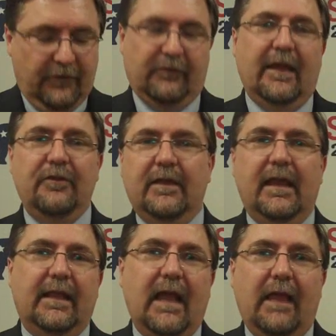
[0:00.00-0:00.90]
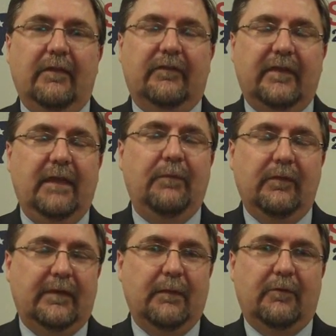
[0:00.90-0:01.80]
So now you got a guy that's keeping
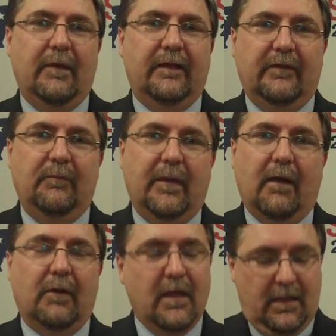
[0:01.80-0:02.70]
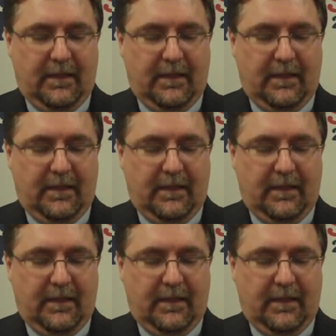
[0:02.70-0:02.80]
the Democrats in power.